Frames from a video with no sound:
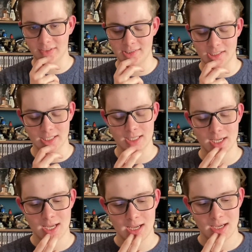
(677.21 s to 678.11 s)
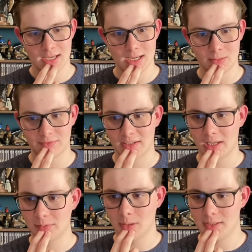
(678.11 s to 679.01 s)
Actually, um, in fact,
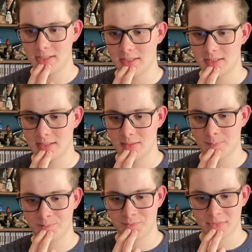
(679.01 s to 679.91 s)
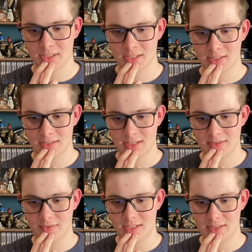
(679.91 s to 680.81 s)
I'll probably just
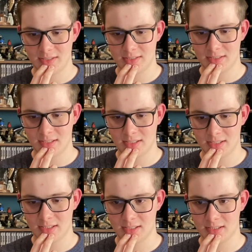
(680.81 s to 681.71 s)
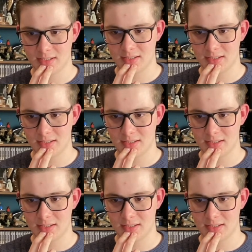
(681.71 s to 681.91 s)
if I just uh,